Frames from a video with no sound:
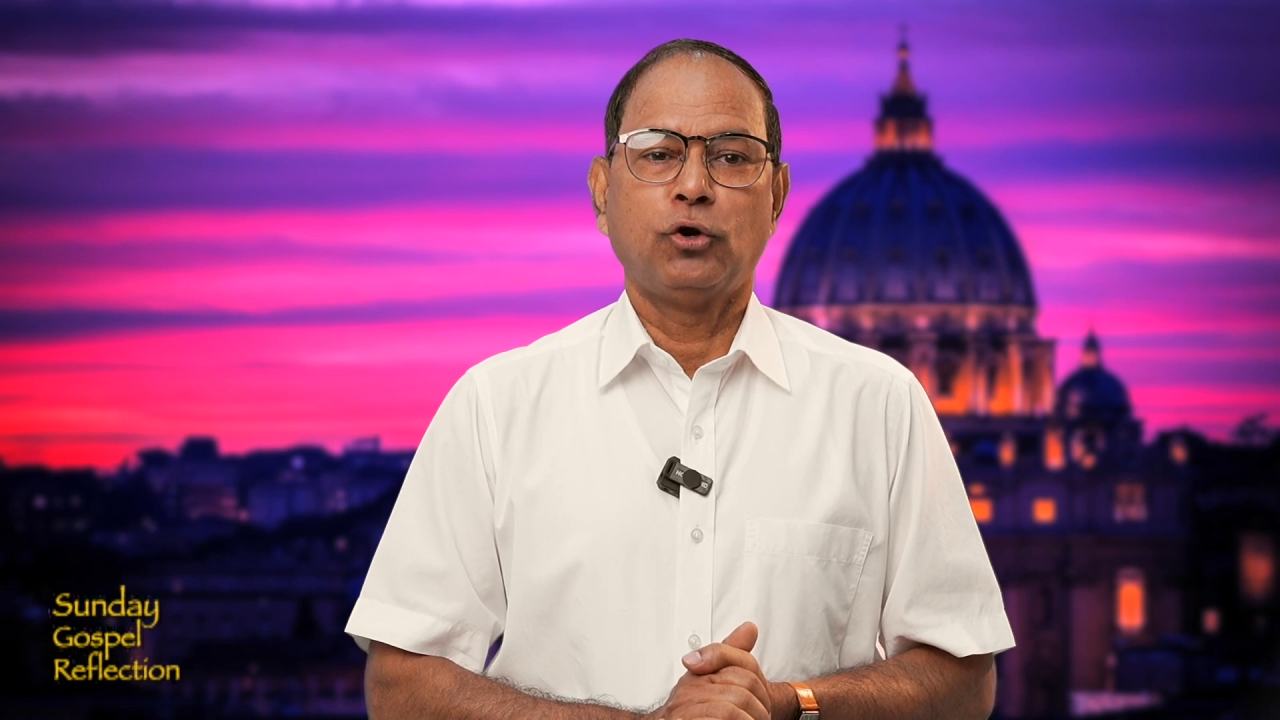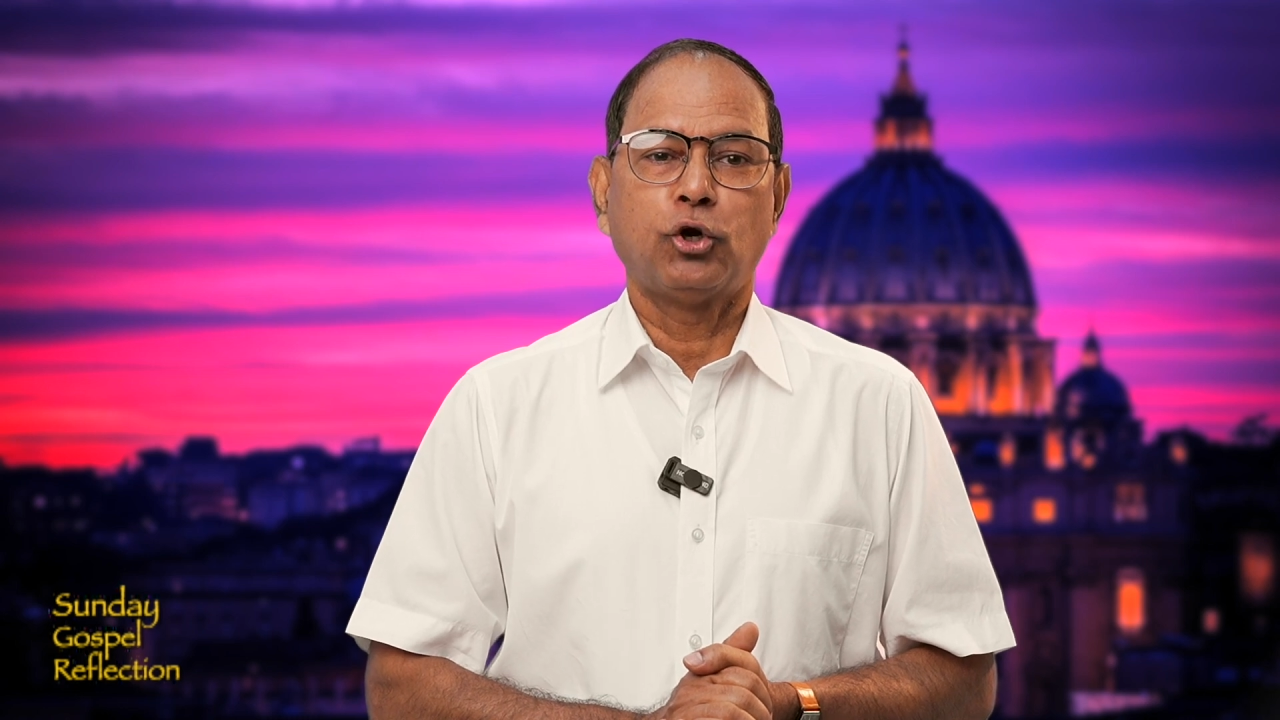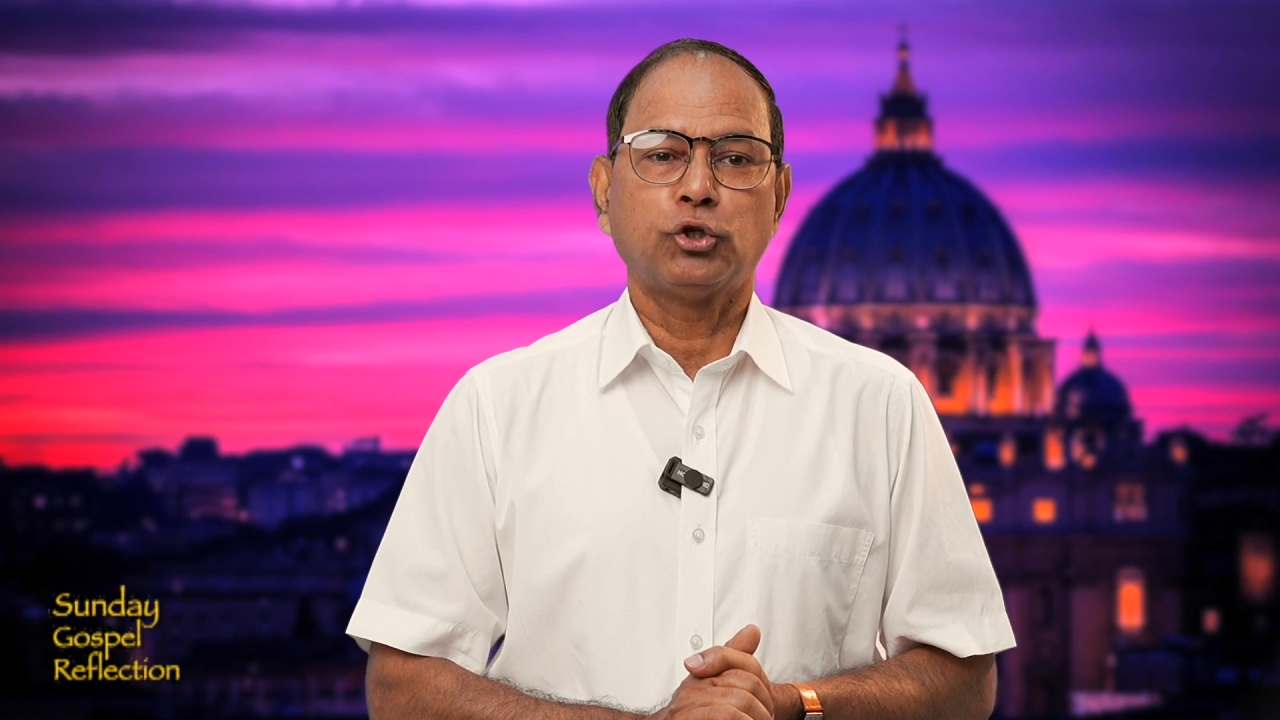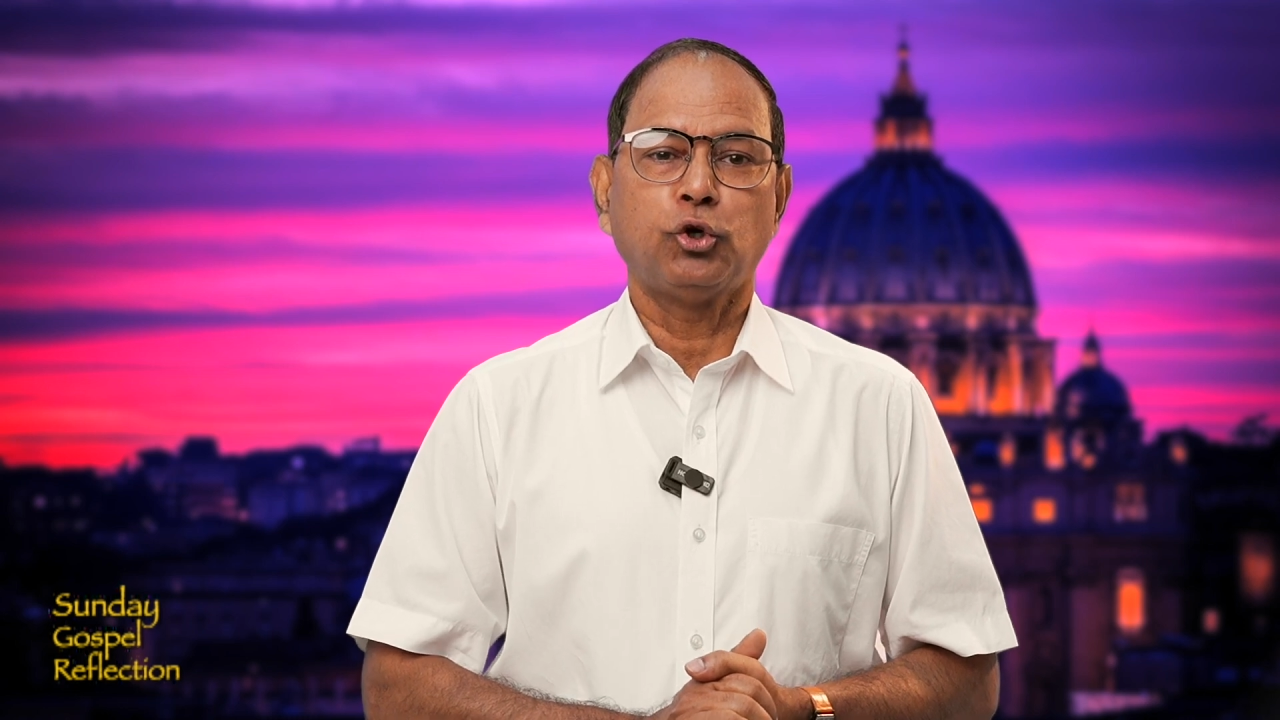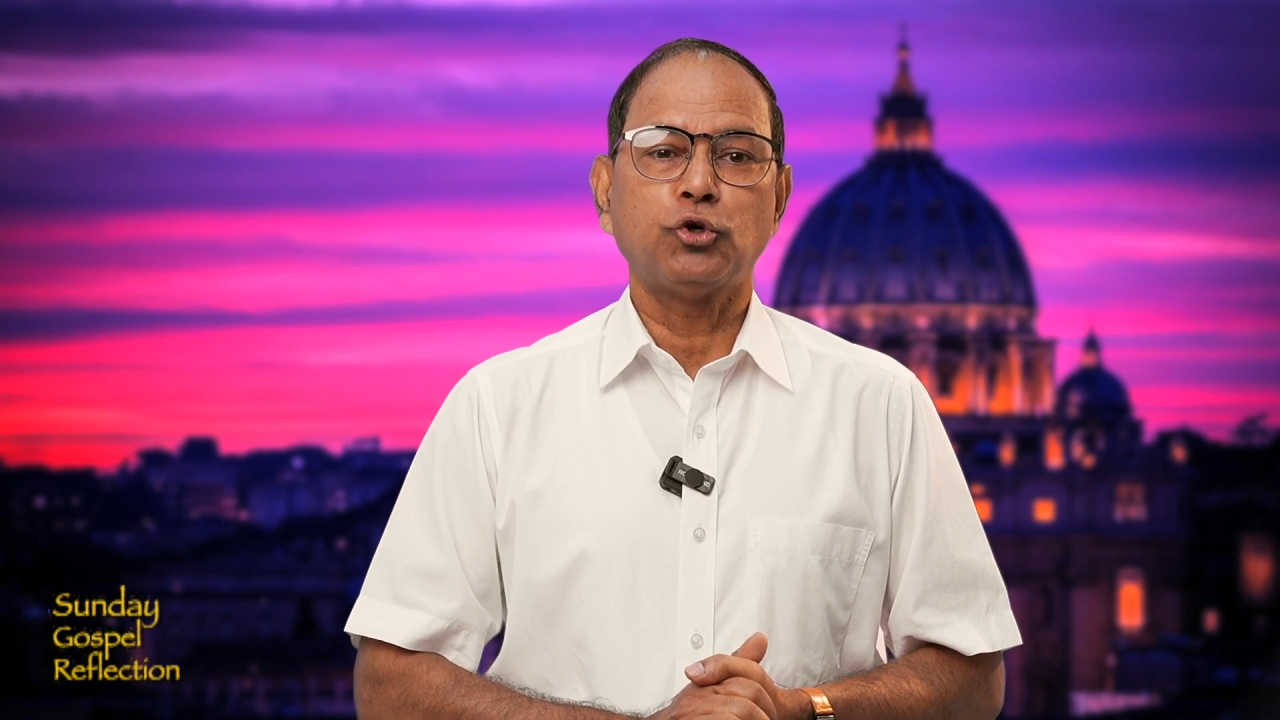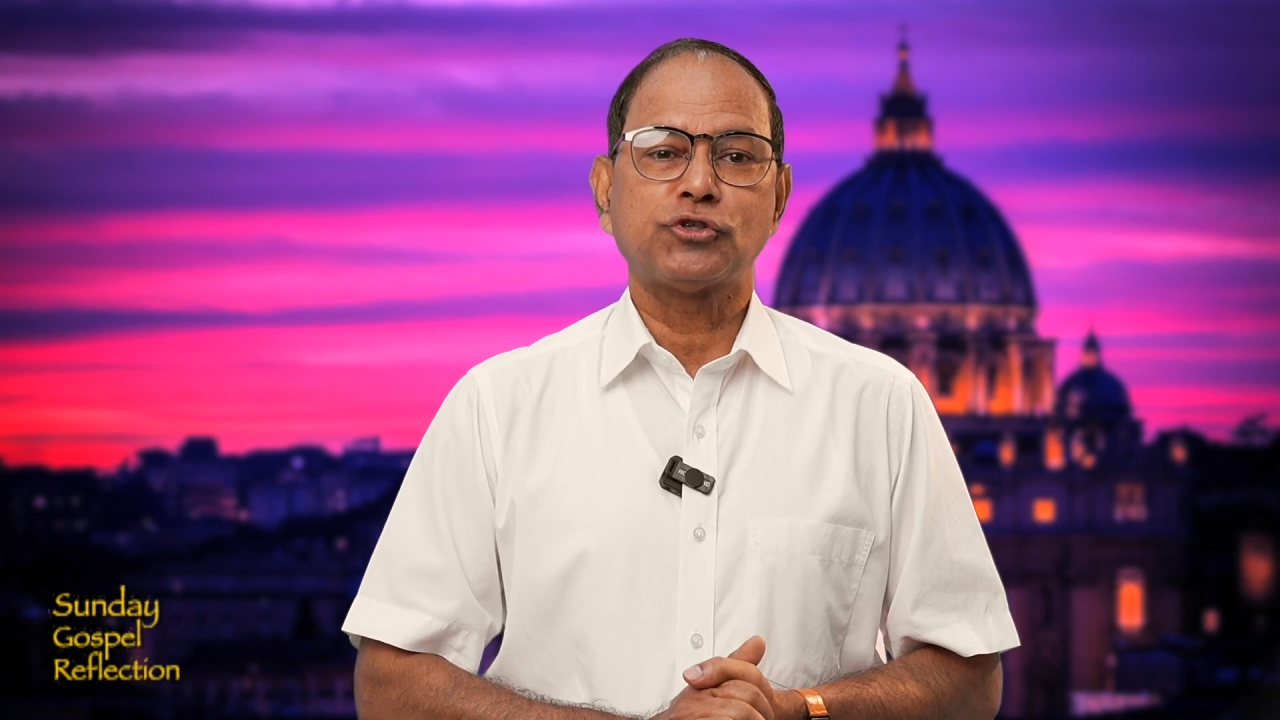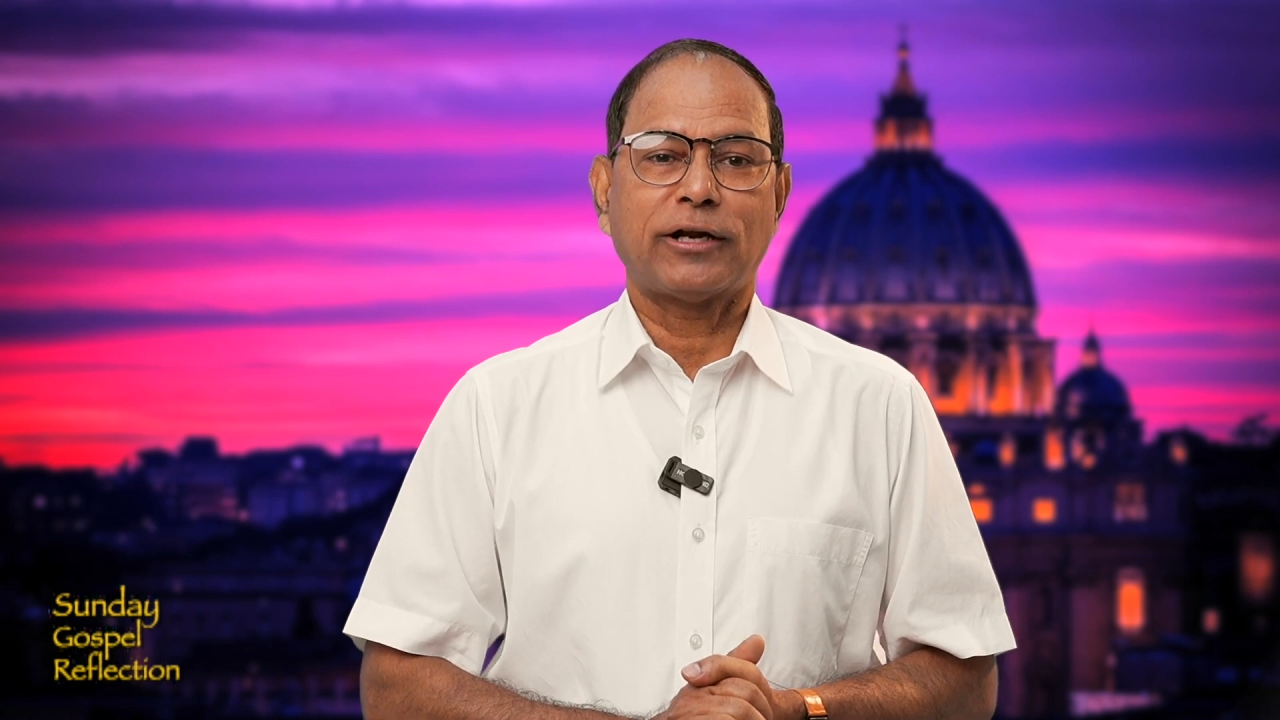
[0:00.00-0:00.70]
on those